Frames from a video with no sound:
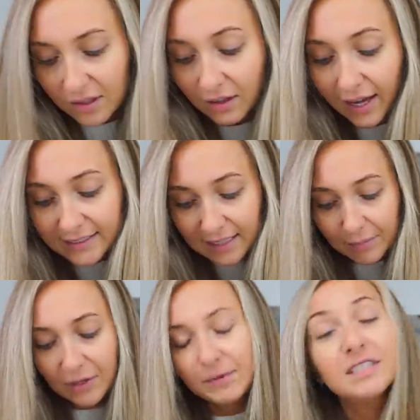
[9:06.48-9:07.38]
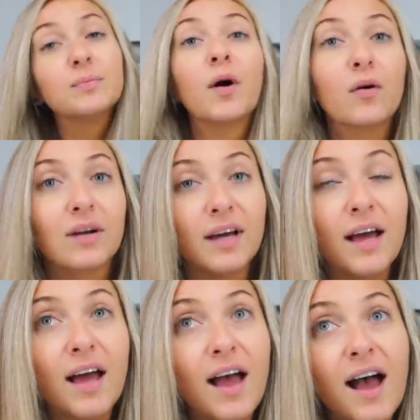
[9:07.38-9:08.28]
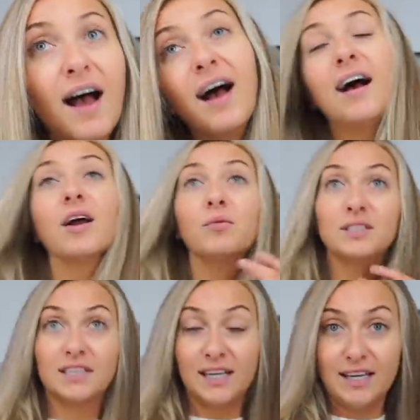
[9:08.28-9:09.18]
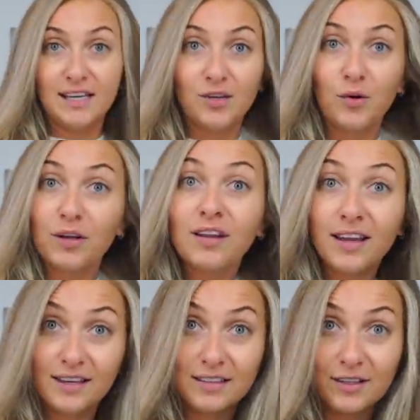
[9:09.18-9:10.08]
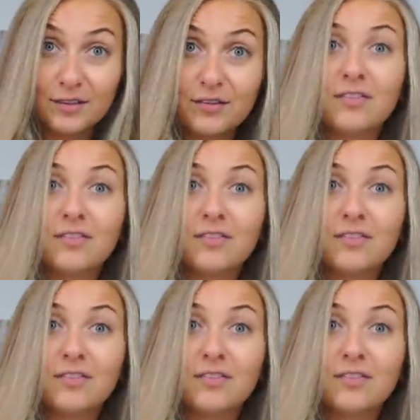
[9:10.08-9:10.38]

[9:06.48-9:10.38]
The last time that we spoke, I was in Orlando